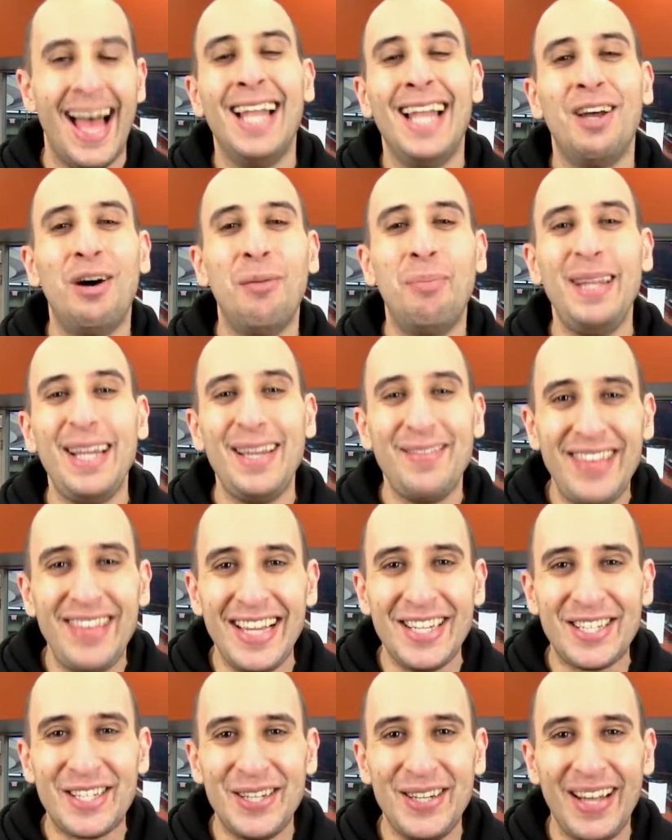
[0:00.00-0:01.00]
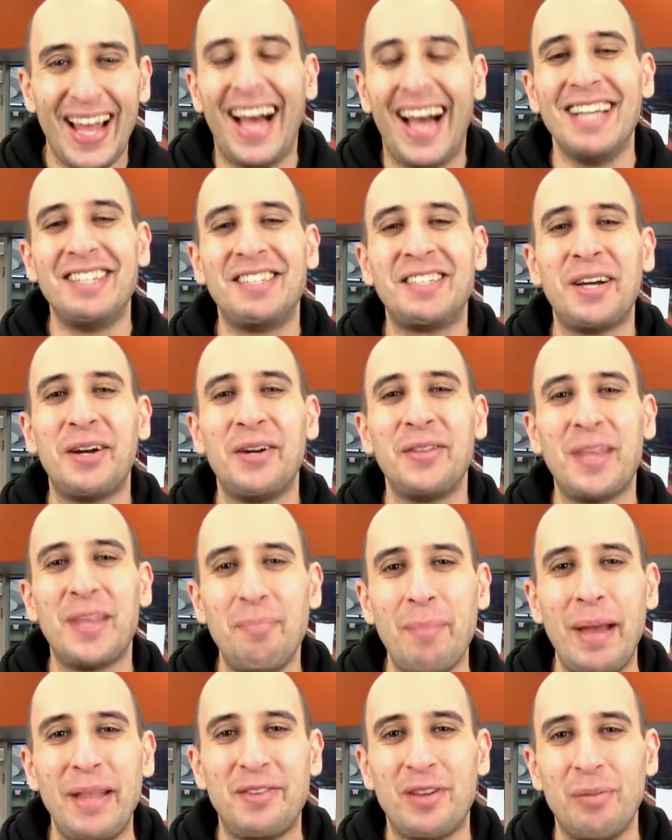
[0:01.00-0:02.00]
Hello, Believe Nation. I started the
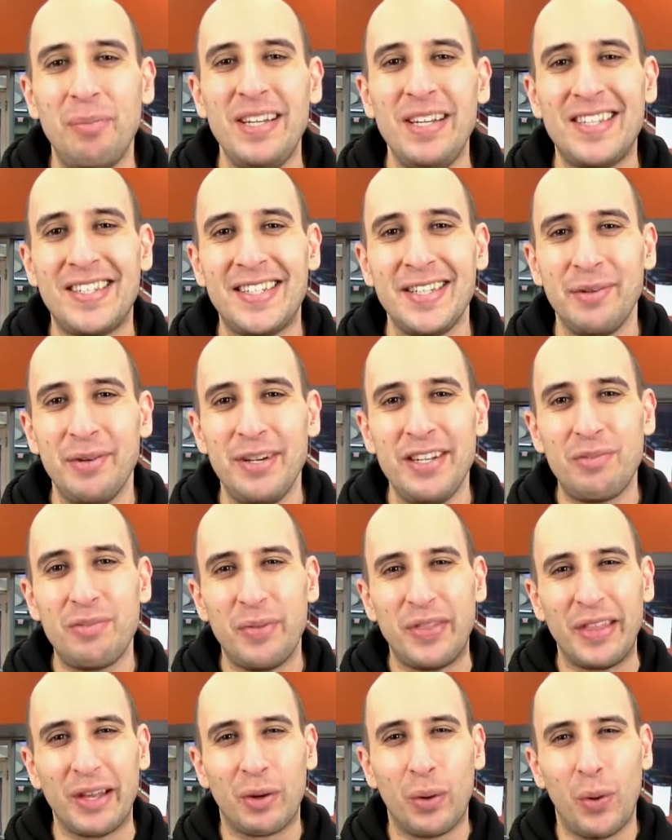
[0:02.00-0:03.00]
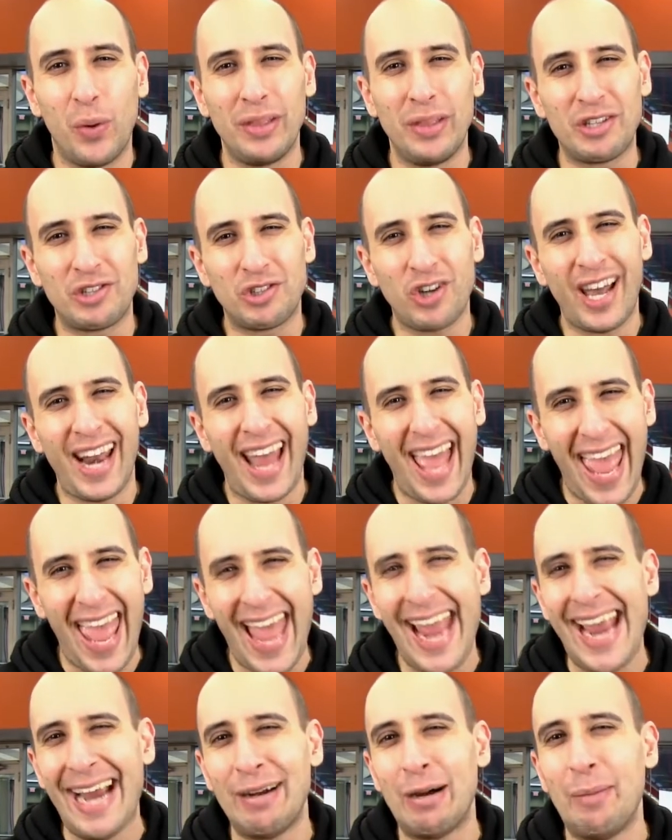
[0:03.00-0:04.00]
Mentor Me series with the goal to try to
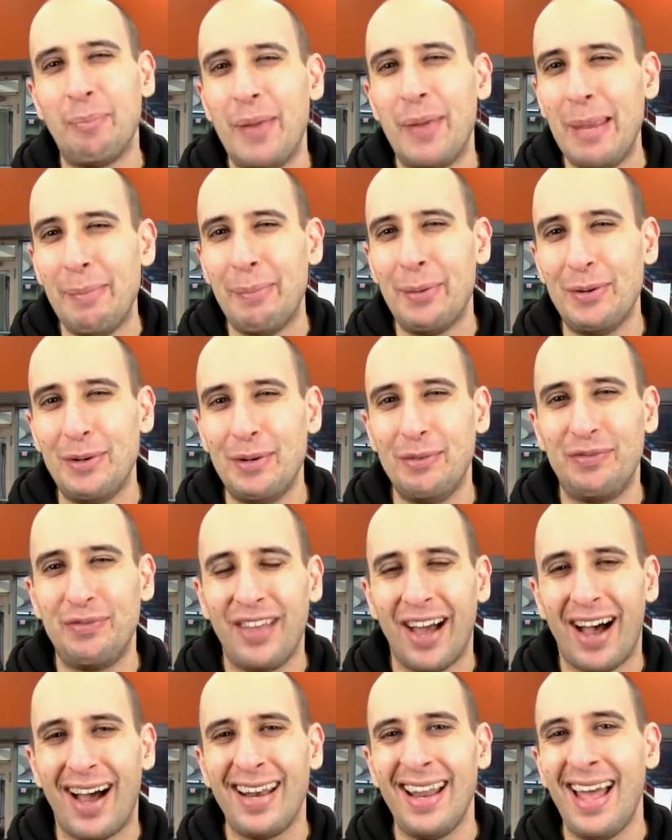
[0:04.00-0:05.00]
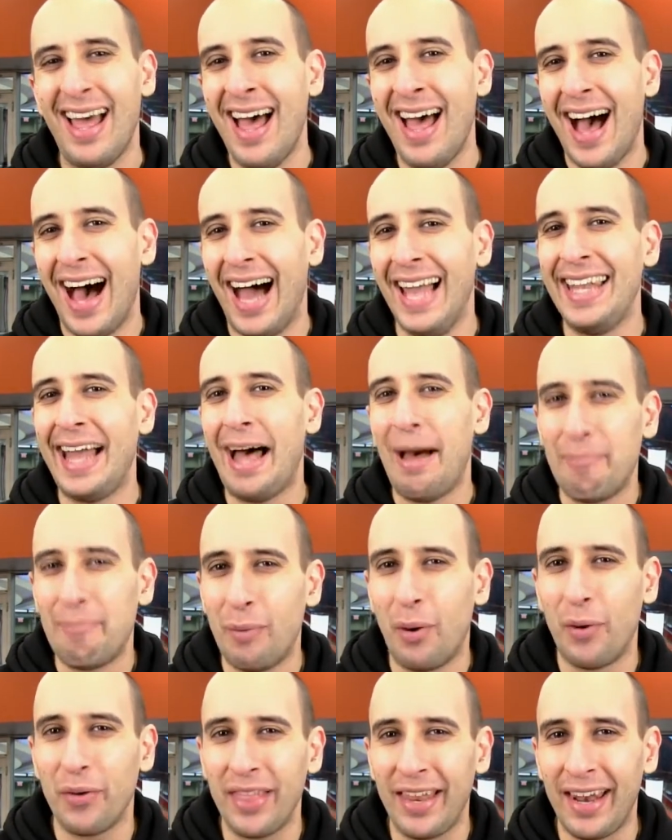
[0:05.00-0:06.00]
hang around people who've done a lot
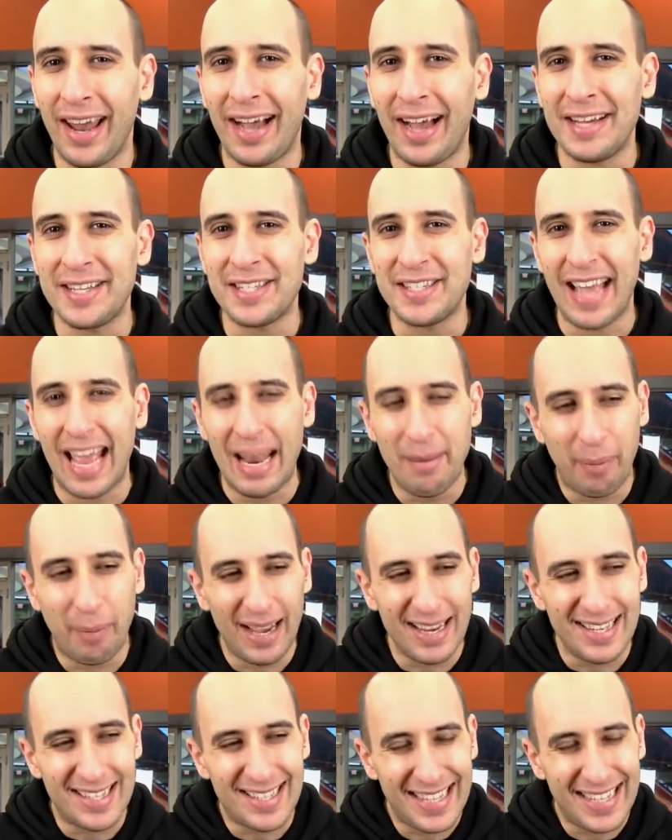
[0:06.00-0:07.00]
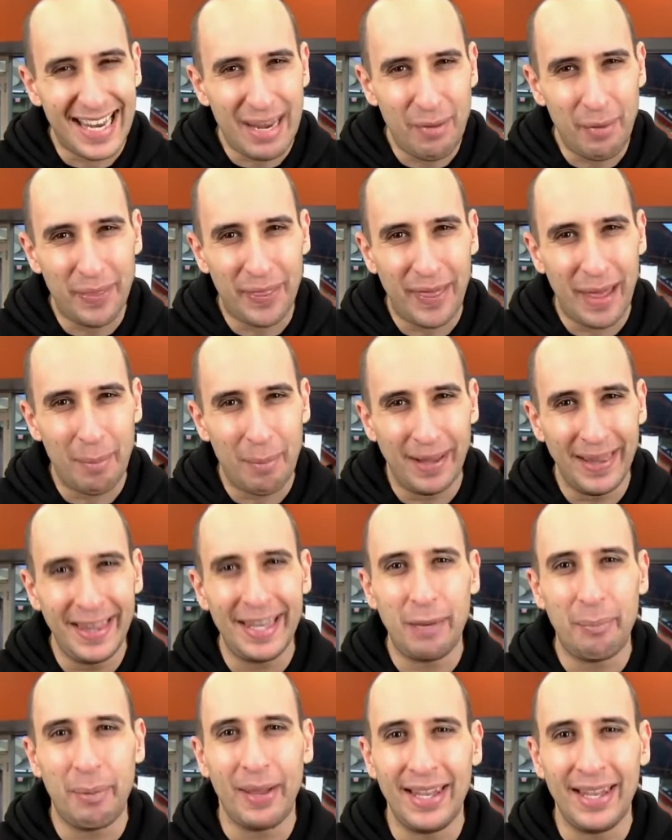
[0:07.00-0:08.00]
more than us, and by sticking with them a
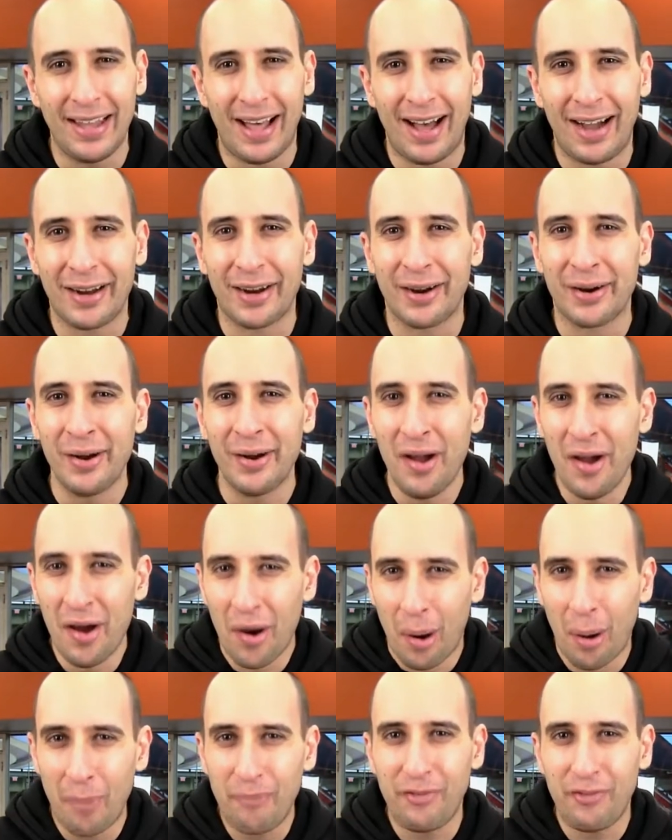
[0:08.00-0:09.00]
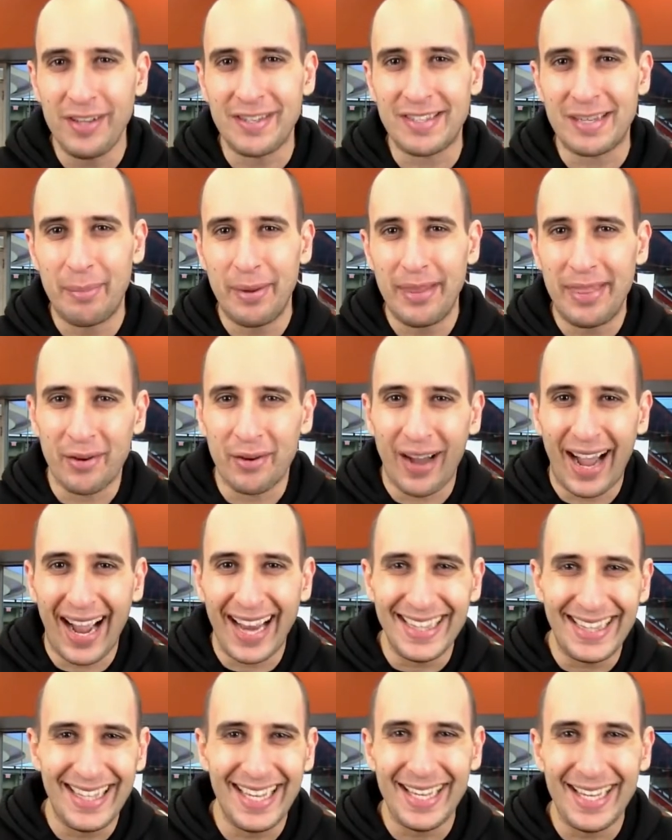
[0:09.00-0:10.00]
little bit longer, hopefully some of their
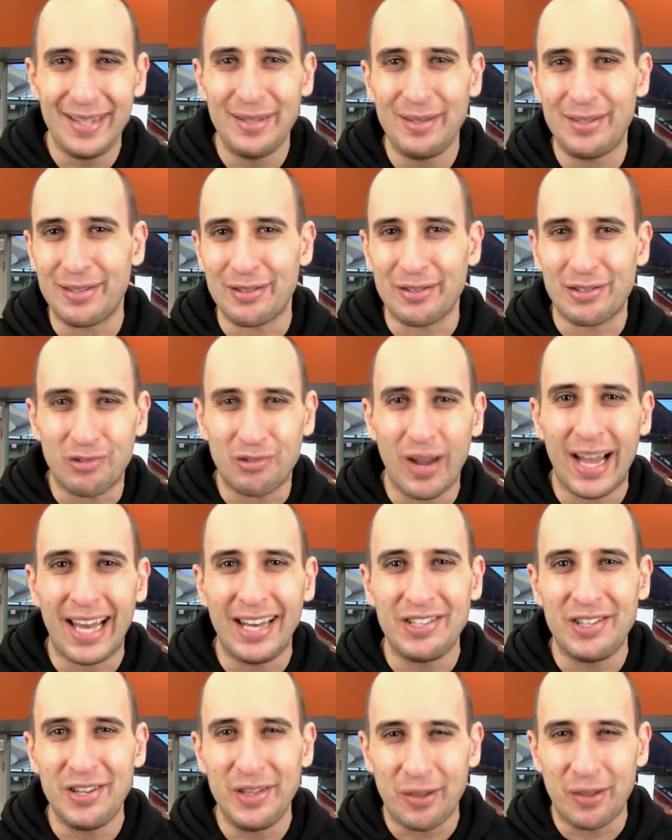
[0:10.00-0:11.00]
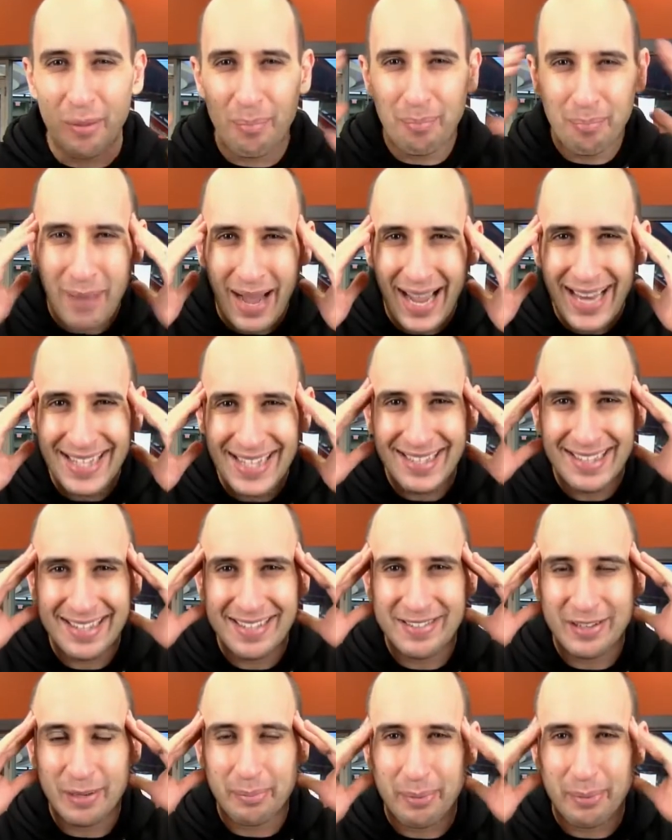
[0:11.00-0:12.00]
ideas, their strategy, their
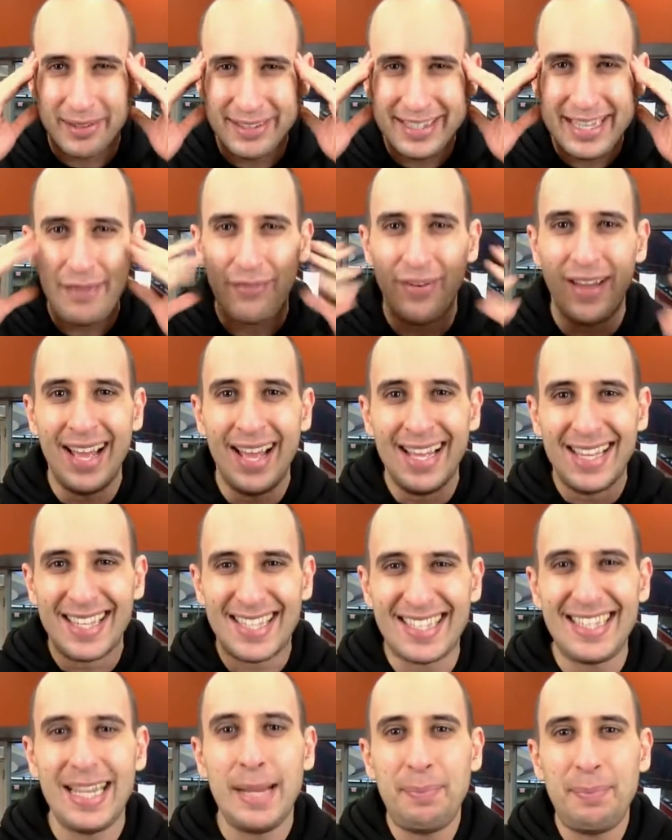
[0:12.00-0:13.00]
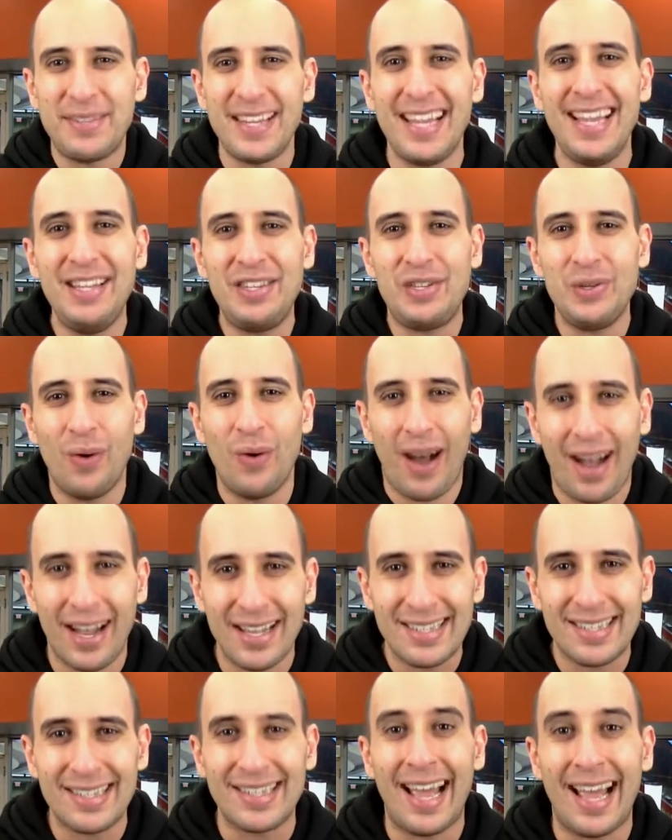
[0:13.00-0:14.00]
mindsets, their belief seeps into
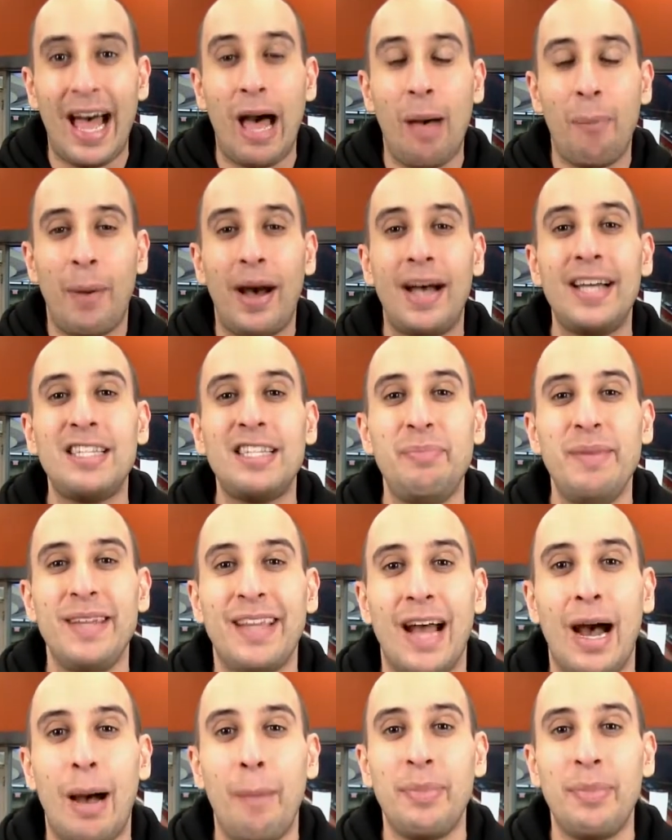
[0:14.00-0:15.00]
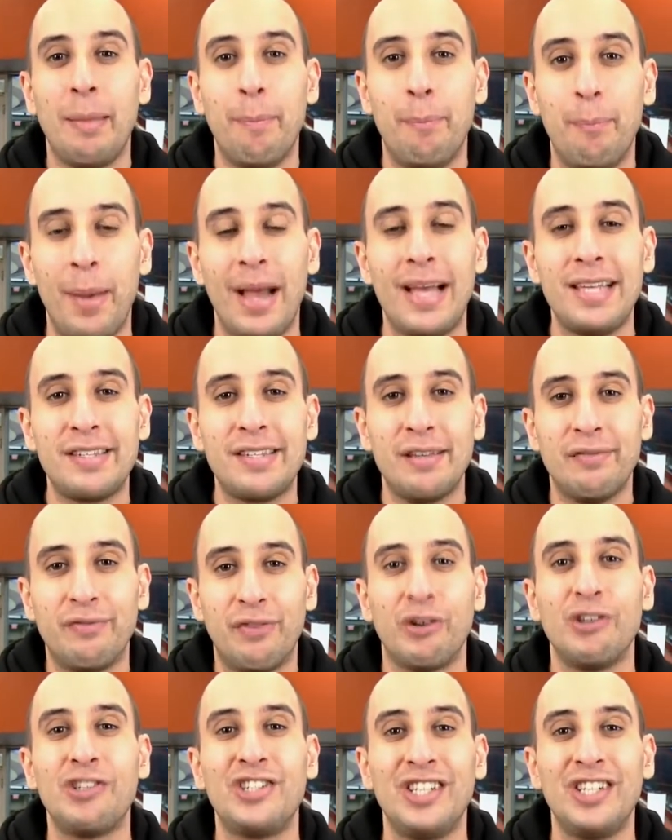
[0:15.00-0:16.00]
us to help us become the best
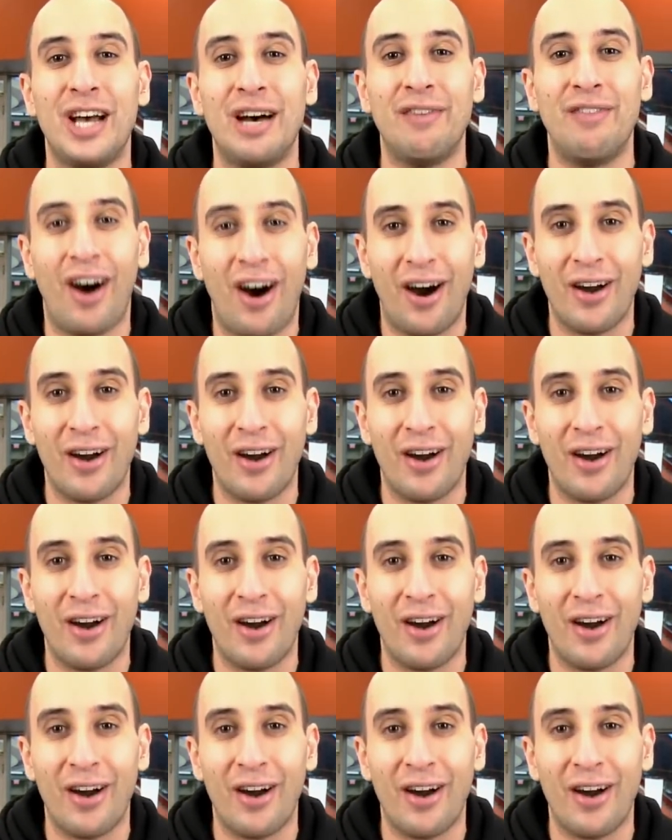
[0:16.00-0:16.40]
version of